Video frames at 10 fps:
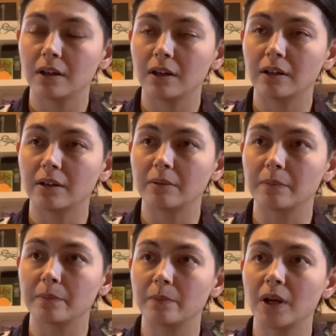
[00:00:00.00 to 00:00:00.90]

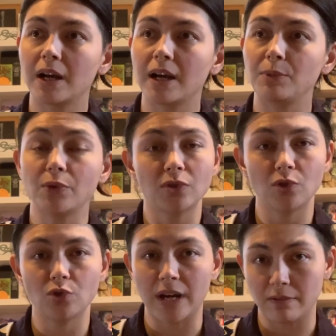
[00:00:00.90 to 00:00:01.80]
I'm used to
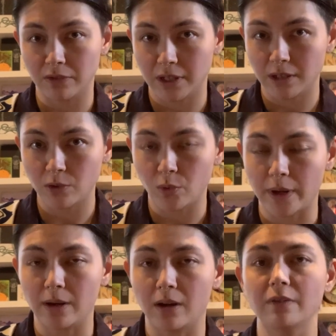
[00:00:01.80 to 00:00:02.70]
traveling
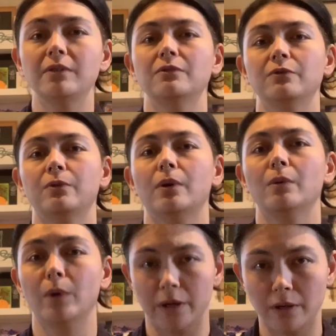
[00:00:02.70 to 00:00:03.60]
quite often for
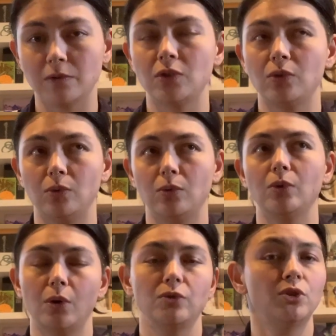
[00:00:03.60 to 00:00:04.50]
work, to
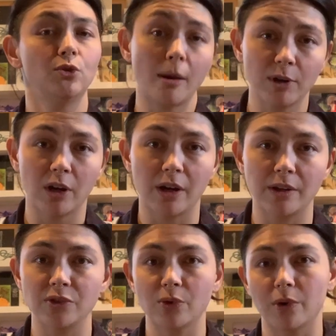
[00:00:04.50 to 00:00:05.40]
go to
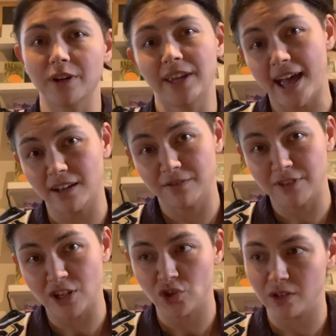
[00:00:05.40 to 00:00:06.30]
Comic-Cons or cat
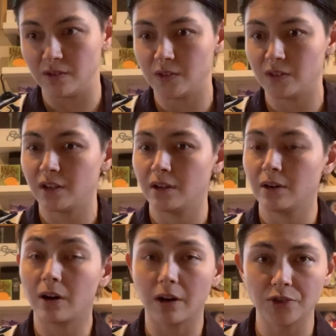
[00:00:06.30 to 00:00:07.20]
conventions,
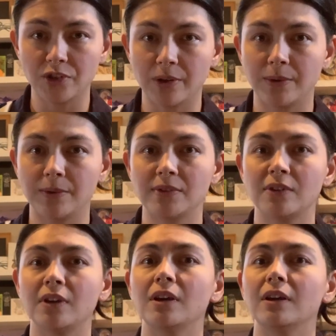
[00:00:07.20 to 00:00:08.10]
art
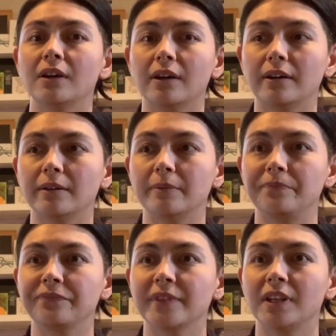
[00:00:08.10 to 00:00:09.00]
shows.
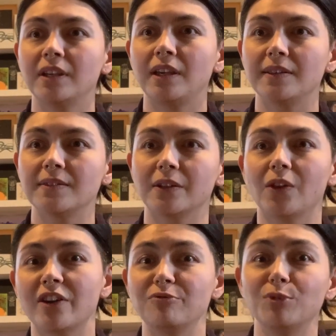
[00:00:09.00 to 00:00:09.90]
It's a
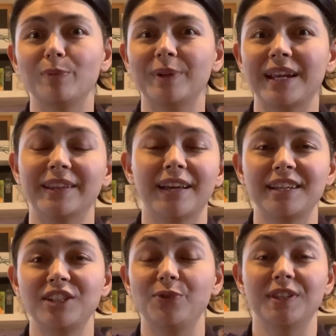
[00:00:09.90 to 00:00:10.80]
lot of movement. I
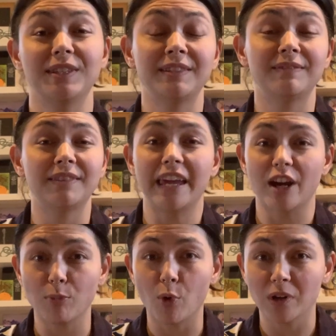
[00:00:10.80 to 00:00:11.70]
get to use the
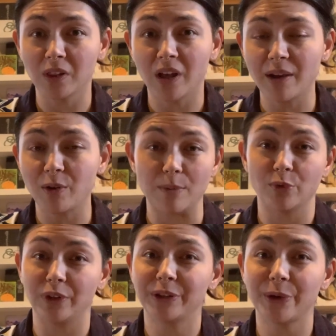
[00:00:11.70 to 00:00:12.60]
airport a lot. I'm
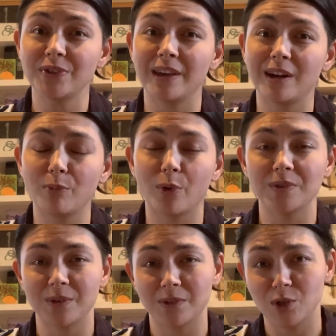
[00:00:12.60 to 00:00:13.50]
really close to the
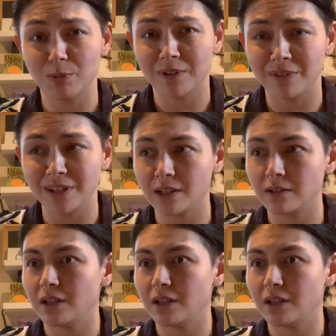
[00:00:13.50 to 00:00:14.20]
airport, so it's super convenient.